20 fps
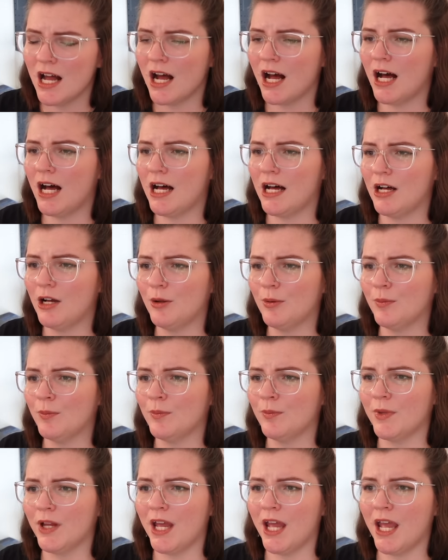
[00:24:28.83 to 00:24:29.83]

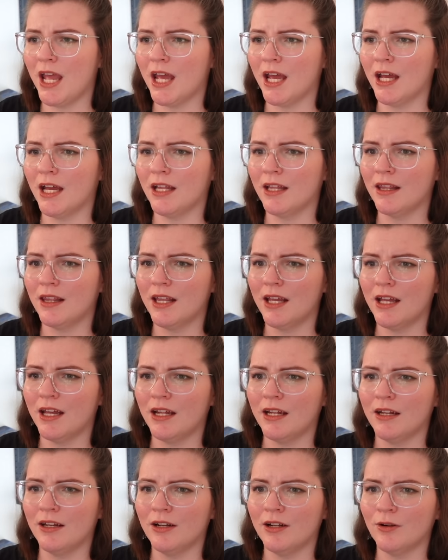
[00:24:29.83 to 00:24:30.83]
And
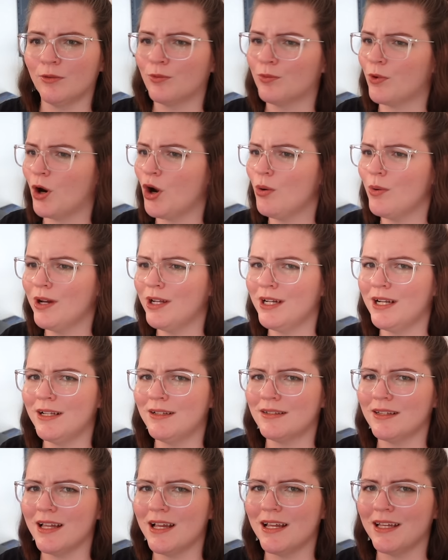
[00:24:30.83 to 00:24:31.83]
then Rowan
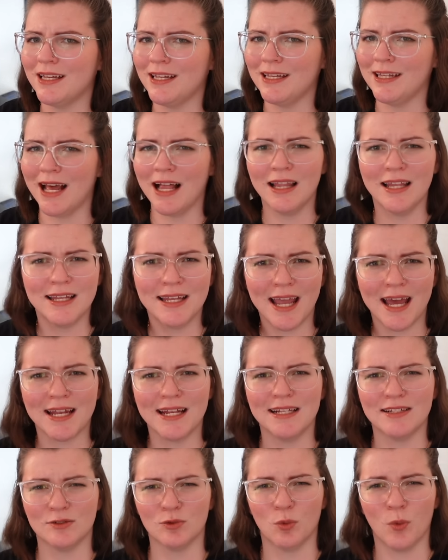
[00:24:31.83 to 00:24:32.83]
is like yelling at
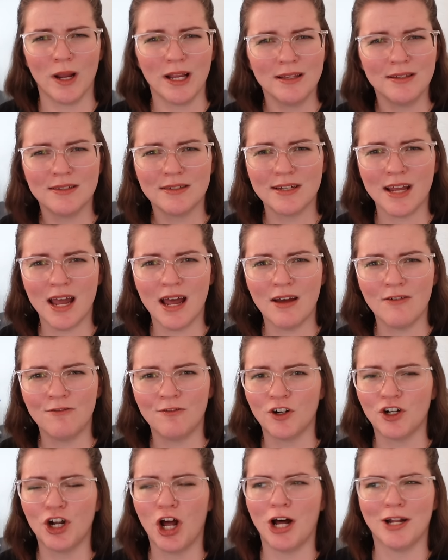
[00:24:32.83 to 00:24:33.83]
his waitstaff
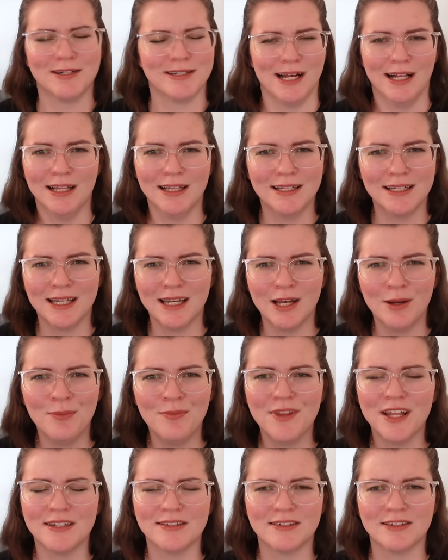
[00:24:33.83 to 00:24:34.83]
for not telling
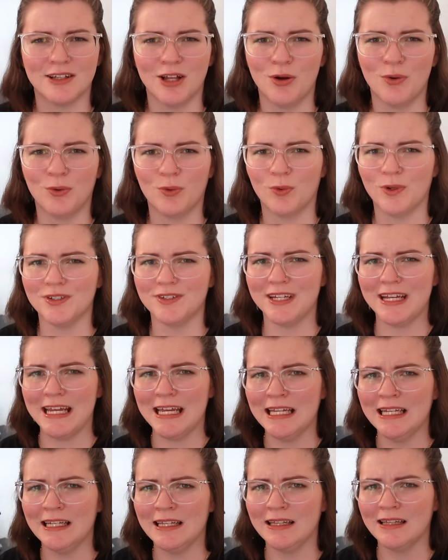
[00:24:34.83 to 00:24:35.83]
him that Sloane was
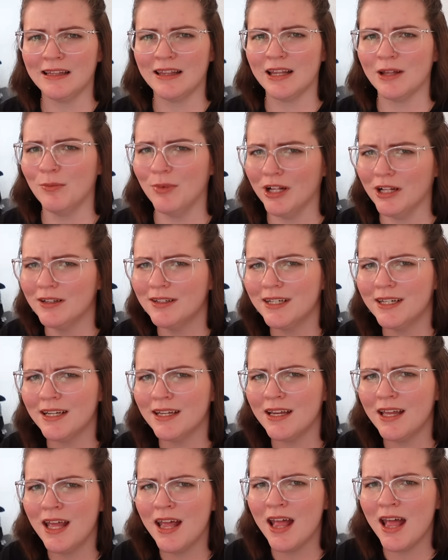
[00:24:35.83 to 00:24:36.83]
in the
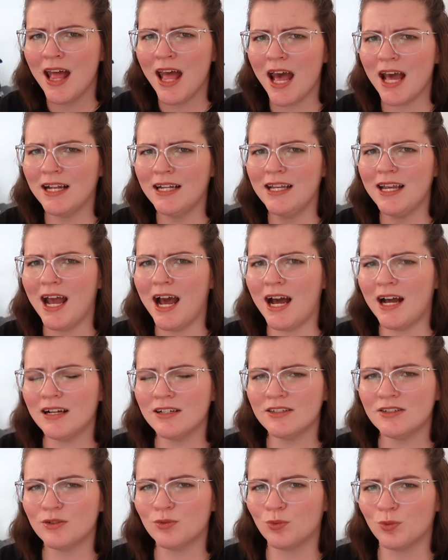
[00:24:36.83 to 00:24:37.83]
building. And he
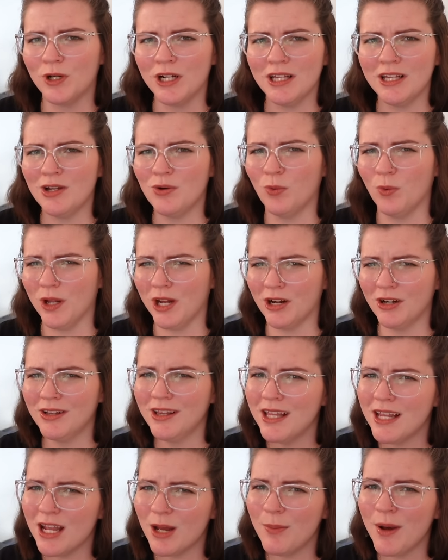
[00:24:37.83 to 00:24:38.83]
acts really
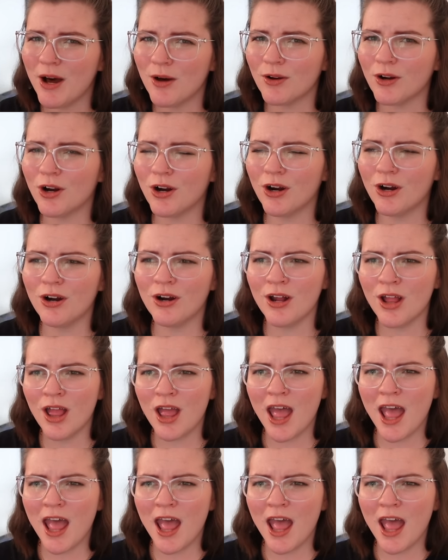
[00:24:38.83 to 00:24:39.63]
weirdly about her.